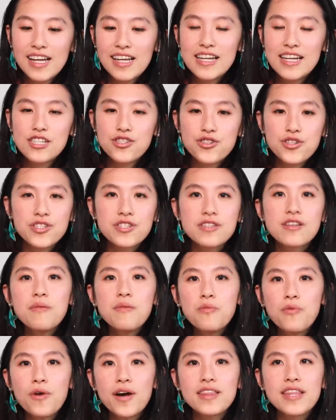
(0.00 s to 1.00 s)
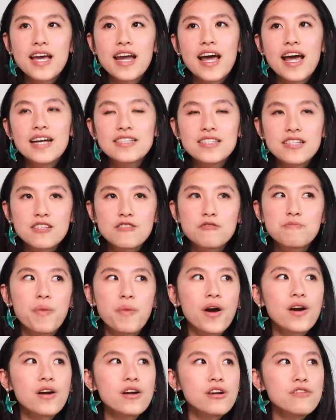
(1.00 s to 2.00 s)
is just someone that has a
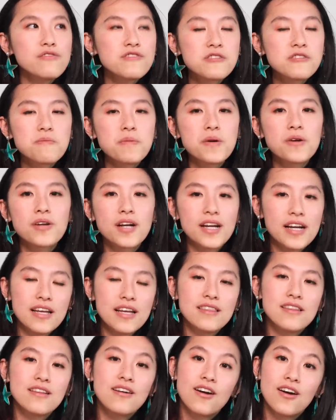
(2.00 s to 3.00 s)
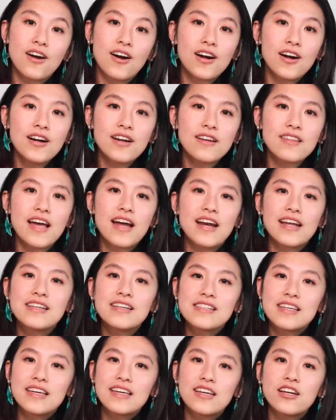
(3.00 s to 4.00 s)
spark of spirit in their heart that
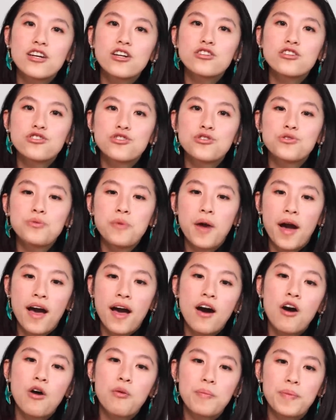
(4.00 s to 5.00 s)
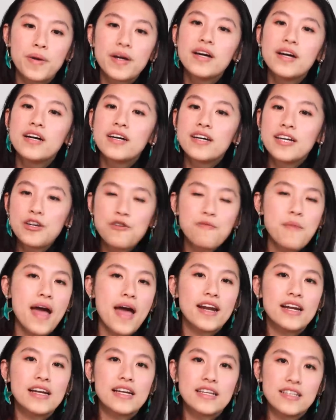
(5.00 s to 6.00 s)
is here to help
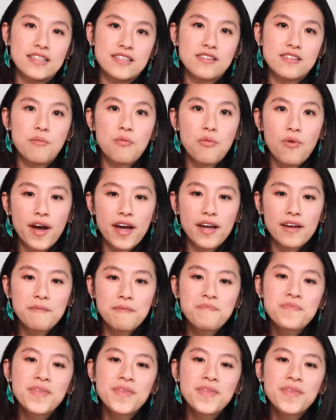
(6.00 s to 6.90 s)
humanity in some way.